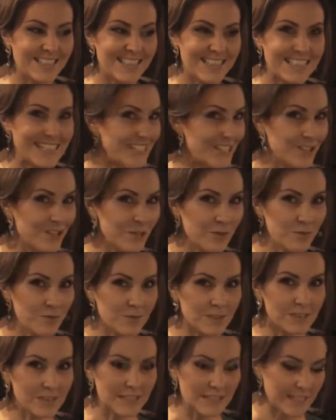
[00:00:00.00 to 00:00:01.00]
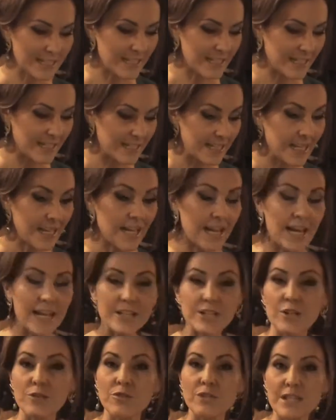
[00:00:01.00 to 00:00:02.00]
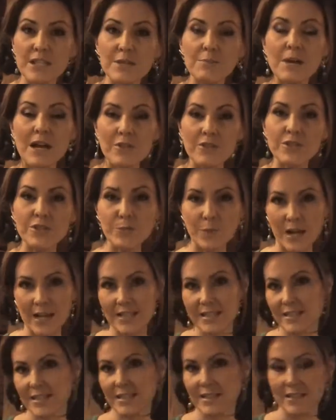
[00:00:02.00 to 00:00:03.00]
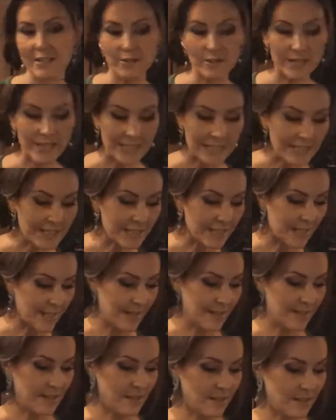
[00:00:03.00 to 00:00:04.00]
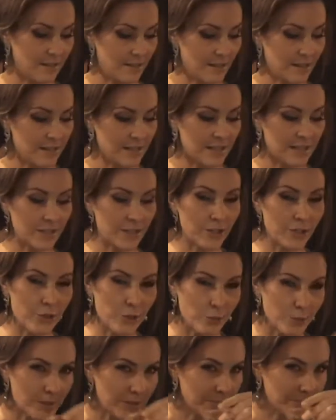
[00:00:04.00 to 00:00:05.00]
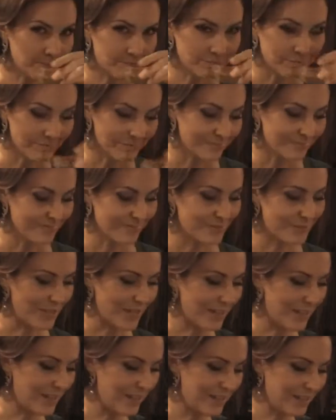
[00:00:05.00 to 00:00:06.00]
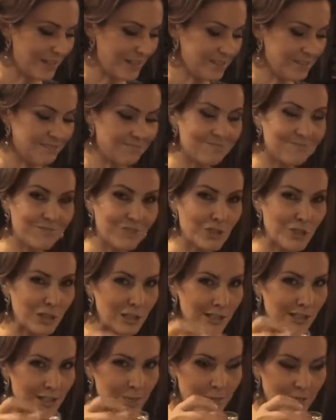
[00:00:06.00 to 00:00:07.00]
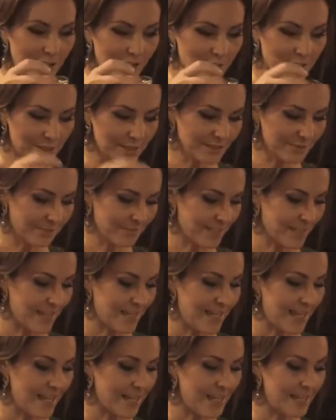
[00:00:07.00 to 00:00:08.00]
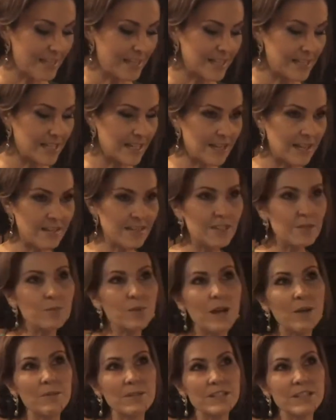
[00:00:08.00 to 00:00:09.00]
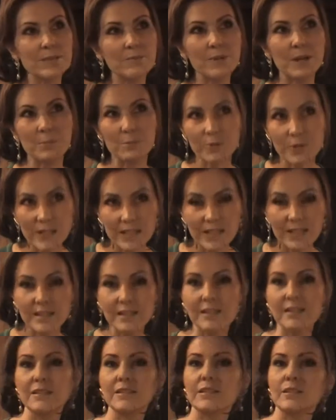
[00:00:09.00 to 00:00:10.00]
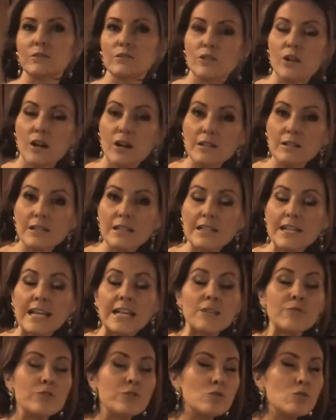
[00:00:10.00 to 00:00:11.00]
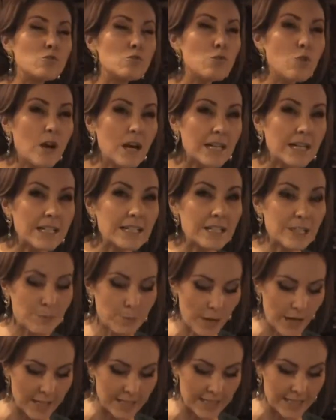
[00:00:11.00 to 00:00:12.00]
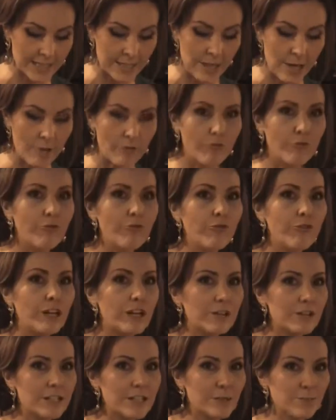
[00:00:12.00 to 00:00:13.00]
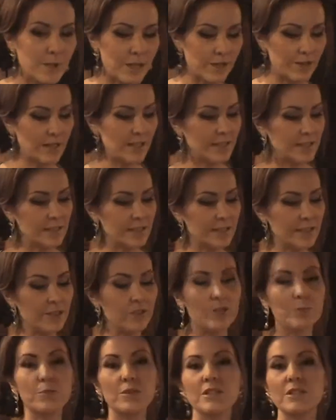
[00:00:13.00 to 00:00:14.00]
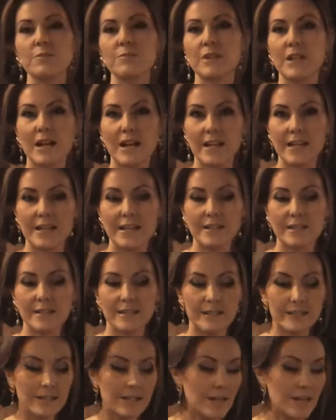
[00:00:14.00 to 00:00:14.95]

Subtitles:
you don't really need. And so think about the spices that are in that. Things like cumin, chili powder, and then probably some paprika, a little garlic, and if you wanted it spicy, very sparingly, you could put some cayenne in it.